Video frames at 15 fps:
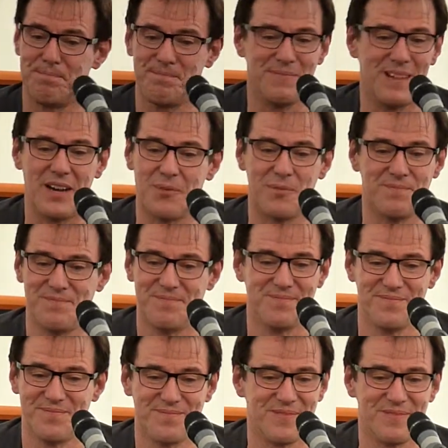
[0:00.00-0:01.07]
No,
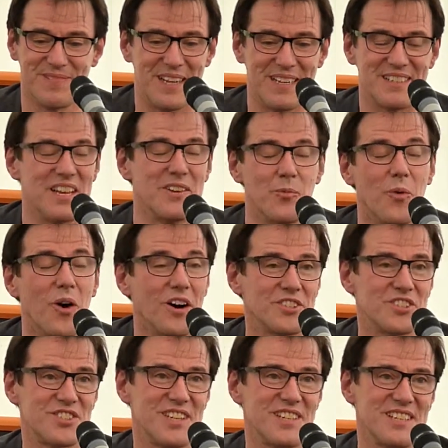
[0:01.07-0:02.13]
it didn't
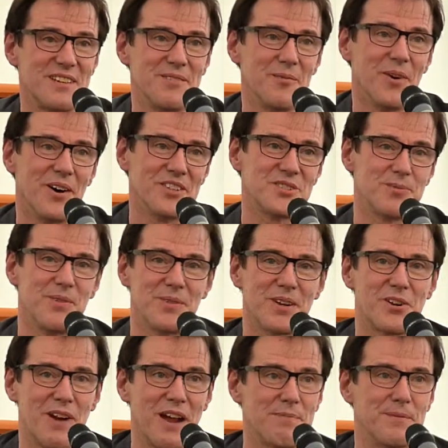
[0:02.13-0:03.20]
wash, we were
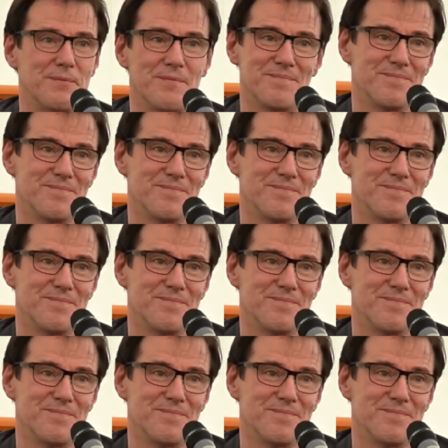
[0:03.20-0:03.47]
cracking.